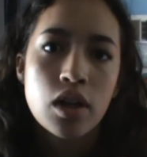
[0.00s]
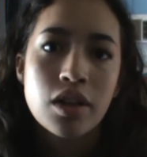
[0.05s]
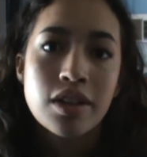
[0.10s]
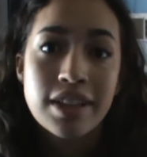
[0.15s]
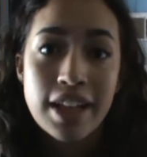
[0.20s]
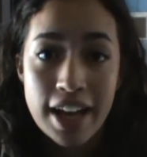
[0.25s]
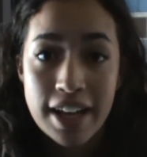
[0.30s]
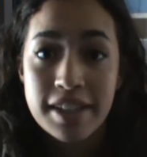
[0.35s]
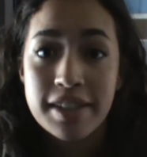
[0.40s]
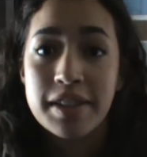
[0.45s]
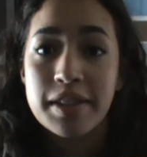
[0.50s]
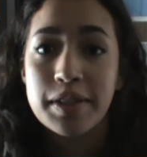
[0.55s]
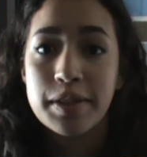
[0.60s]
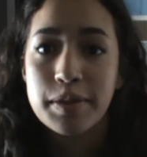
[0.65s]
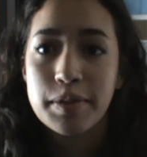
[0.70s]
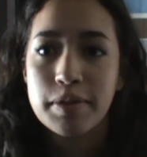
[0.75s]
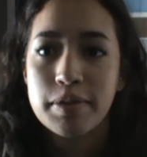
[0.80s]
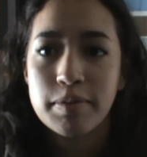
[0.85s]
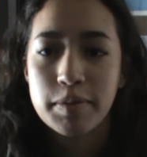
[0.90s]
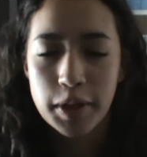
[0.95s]

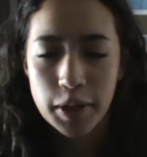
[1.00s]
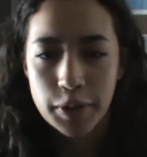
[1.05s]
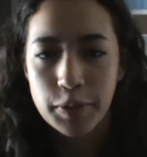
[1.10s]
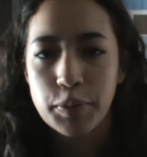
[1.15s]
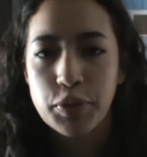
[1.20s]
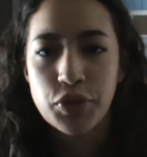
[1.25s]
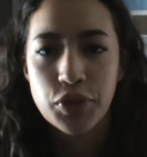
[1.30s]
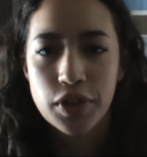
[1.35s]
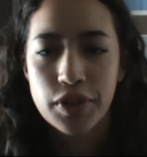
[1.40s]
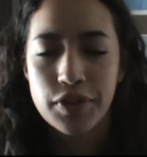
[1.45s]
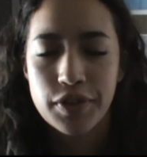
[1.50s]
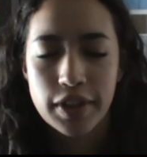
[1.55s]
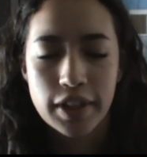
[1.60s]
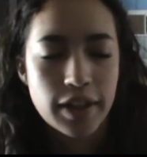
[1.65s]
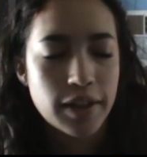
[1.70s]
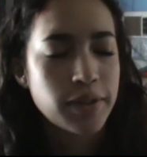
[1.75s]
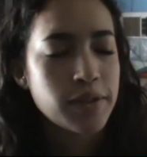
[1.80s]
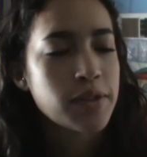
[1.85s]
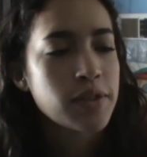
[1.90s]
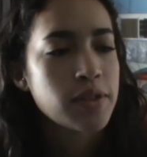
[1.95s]
classes, before everything
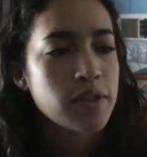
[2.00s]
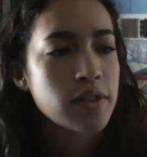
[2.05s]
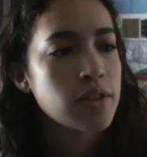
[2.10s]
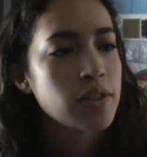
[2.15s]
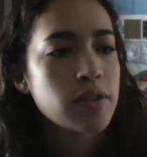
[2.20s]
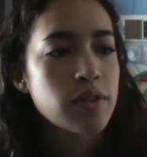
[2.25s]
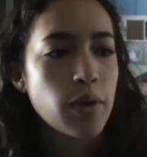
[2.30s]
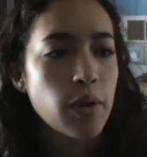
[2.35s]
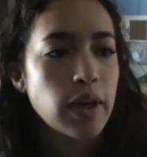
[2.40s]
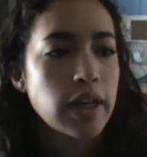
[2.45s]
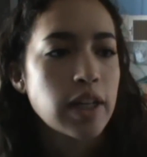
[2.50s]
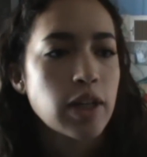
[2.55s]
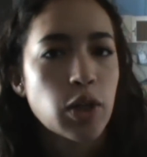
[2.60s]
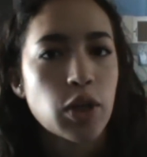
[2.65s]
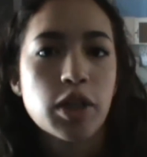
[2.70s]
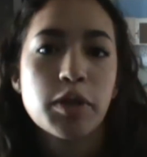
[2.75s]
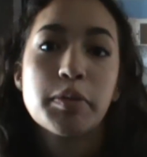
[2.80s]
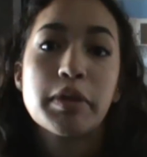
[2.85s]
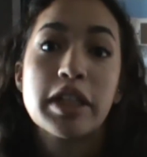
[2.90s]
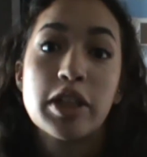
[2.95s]
else, so I can
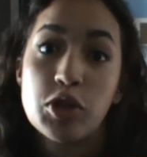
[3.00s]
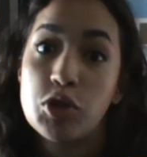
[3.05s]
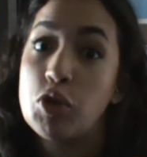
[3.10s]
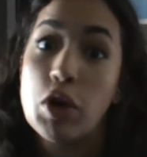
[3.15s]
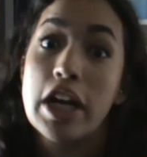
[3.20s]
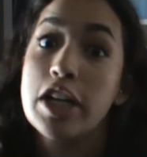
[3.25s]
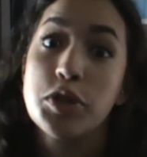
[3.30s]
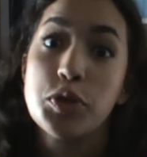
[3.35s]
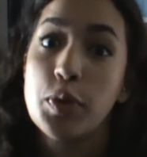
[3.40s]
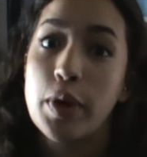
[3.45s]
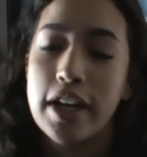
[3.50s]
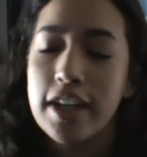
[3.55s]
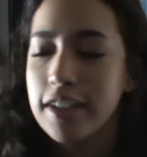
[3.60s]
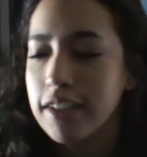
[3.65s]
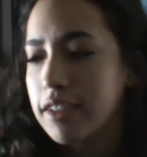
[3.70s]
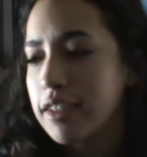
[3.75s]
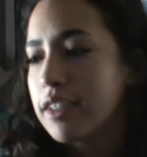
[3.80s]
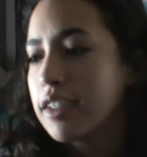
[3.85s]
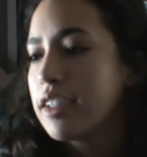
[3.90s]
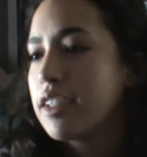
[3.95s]
hurry up and
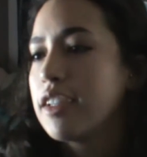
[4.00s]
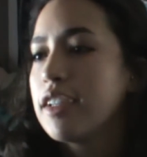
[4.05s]
graduate.